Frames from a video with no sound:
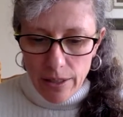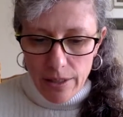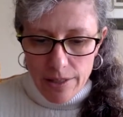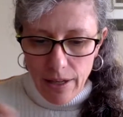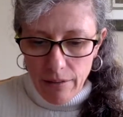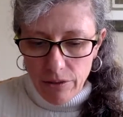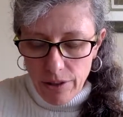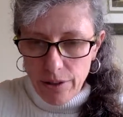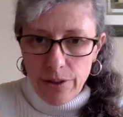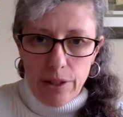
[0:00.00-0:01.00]
is to have
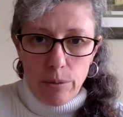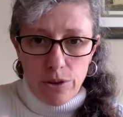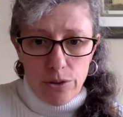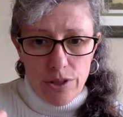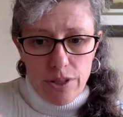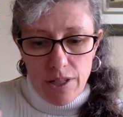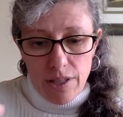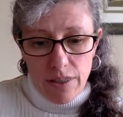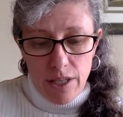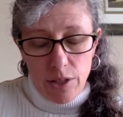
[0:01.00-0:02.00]
clarity when you're
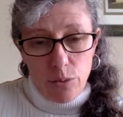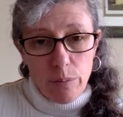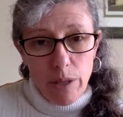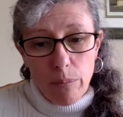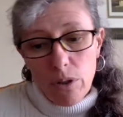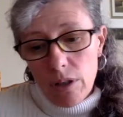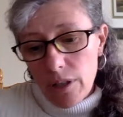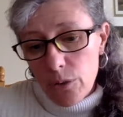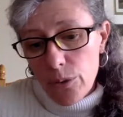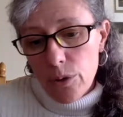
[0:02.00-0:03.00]
discussing things with people in a
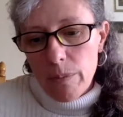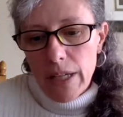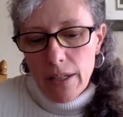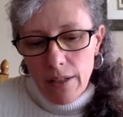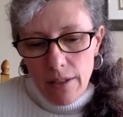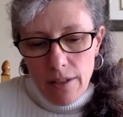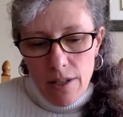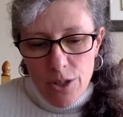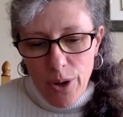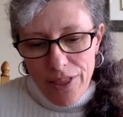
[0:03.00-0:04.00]
group.
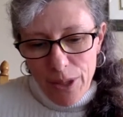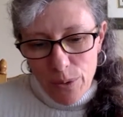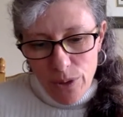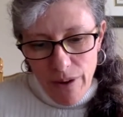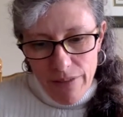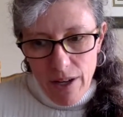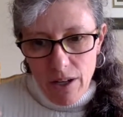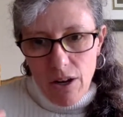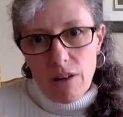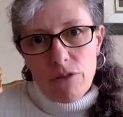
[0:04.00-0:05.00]
So I think when you have that
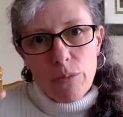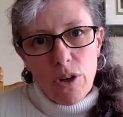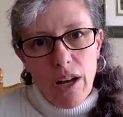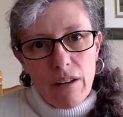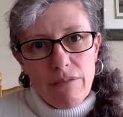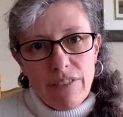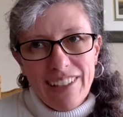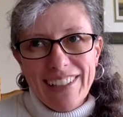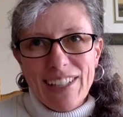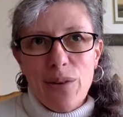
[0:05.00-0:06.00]
uncomfortable kind of
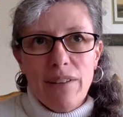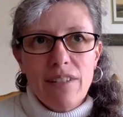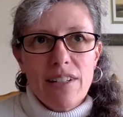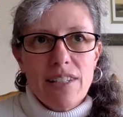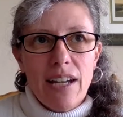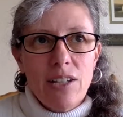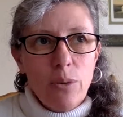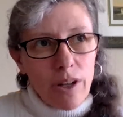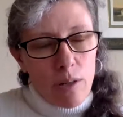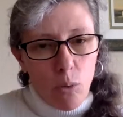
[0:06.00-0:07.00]
feeling, you have to decide, do
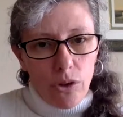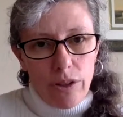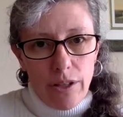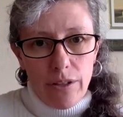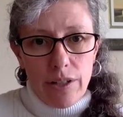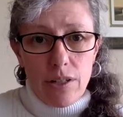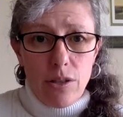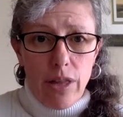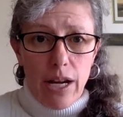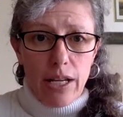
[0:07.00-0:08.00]
I need more clarity so
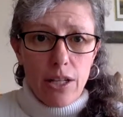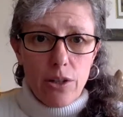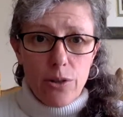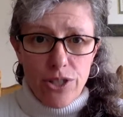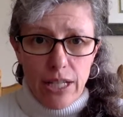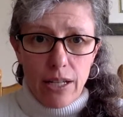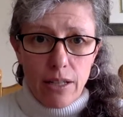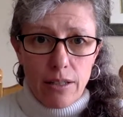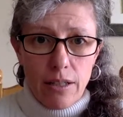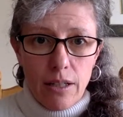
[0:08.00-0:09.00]
that I can
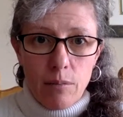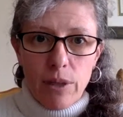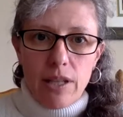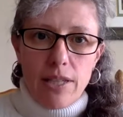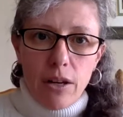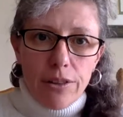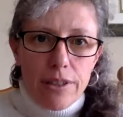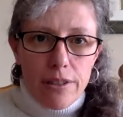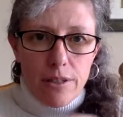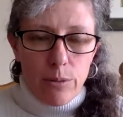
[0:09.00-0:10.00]
understand? Because healthy
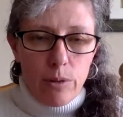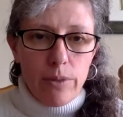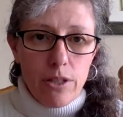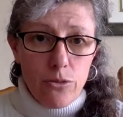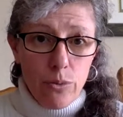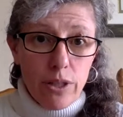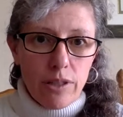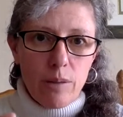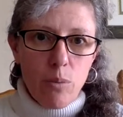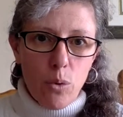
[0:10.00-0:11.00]
disagreement is really
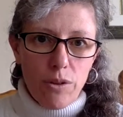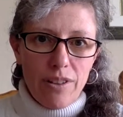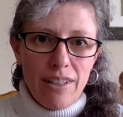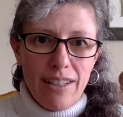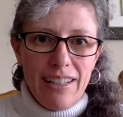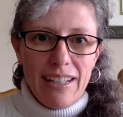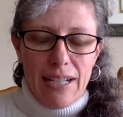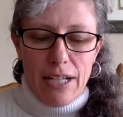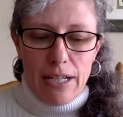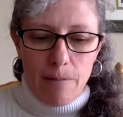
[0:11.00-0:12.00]
important.
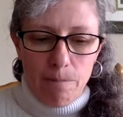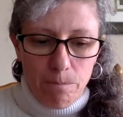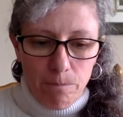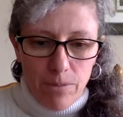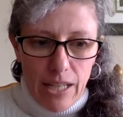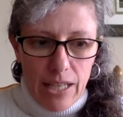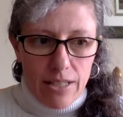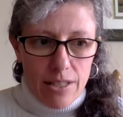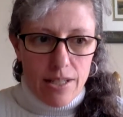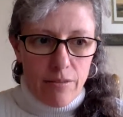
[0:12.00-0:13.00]
And it
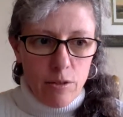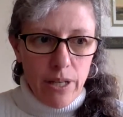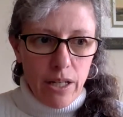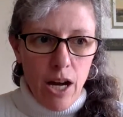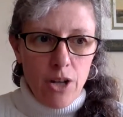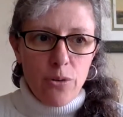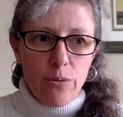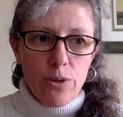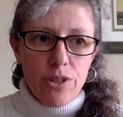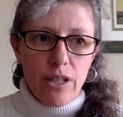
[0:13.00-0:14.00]
doesn't have to be a
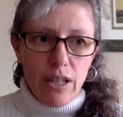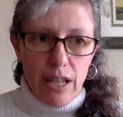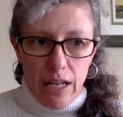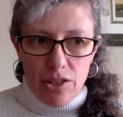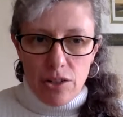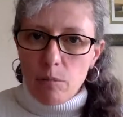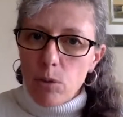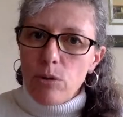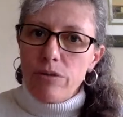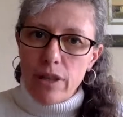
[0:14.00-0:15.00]
controversy. It can actually
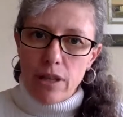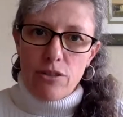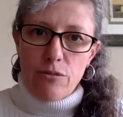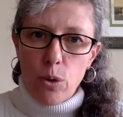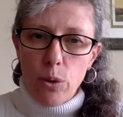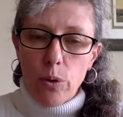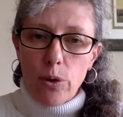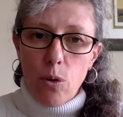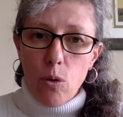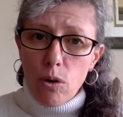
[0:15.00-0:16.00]
move things forward,
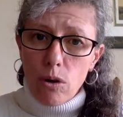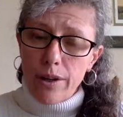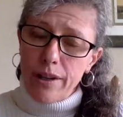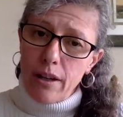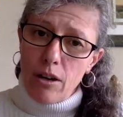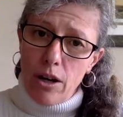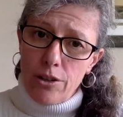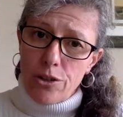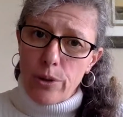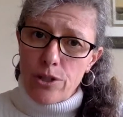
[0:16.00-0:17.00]
or it can cause
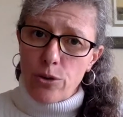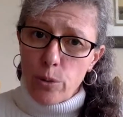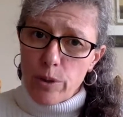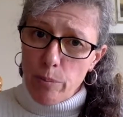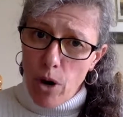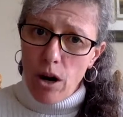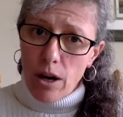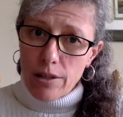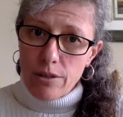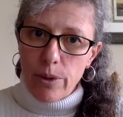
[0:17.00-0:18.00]
you as a group to
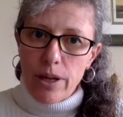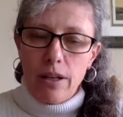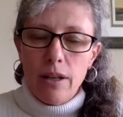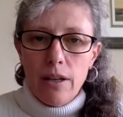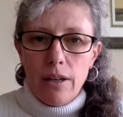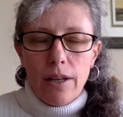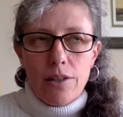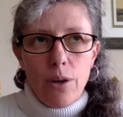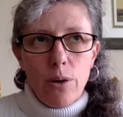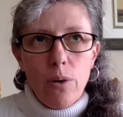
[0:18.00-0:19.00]
pause, right?
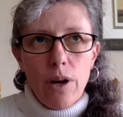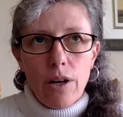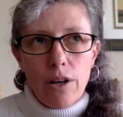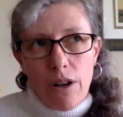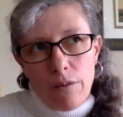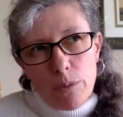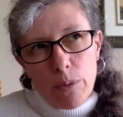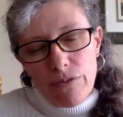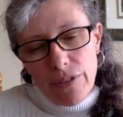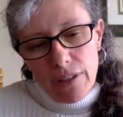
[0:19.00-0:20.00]
So an uncomfortable
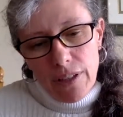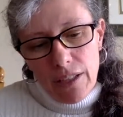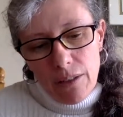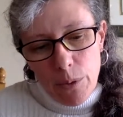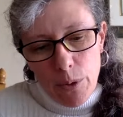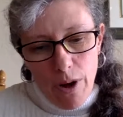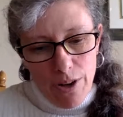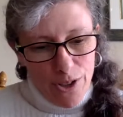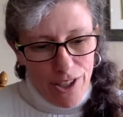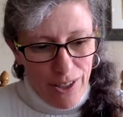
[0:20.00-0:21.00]
feeling
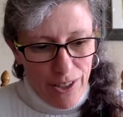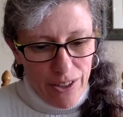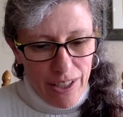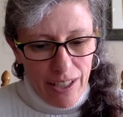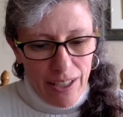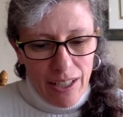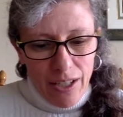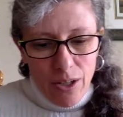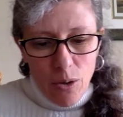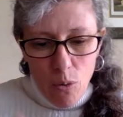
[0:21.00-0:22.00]
requires clarity,
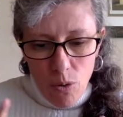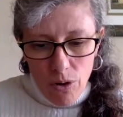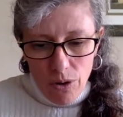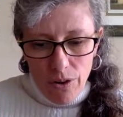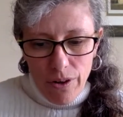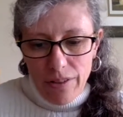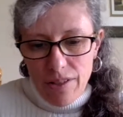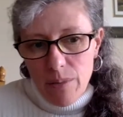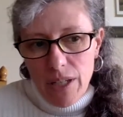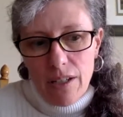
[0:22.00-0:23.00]
or to
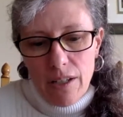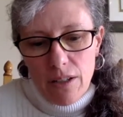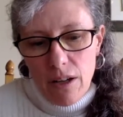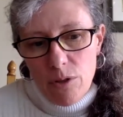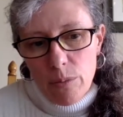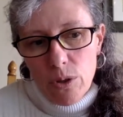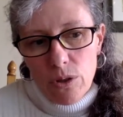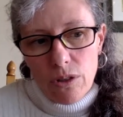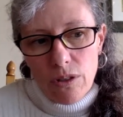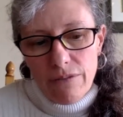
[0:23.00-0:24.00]
me, an
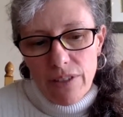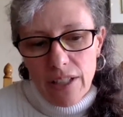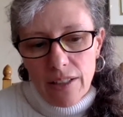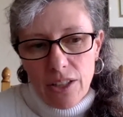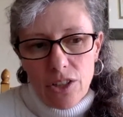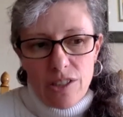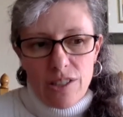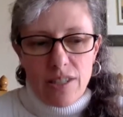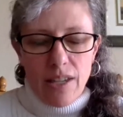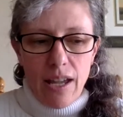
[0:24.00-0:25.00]
uncomfortable feeling could
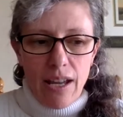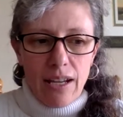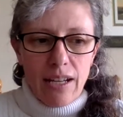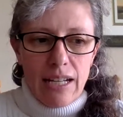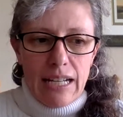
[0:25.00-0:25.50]
say,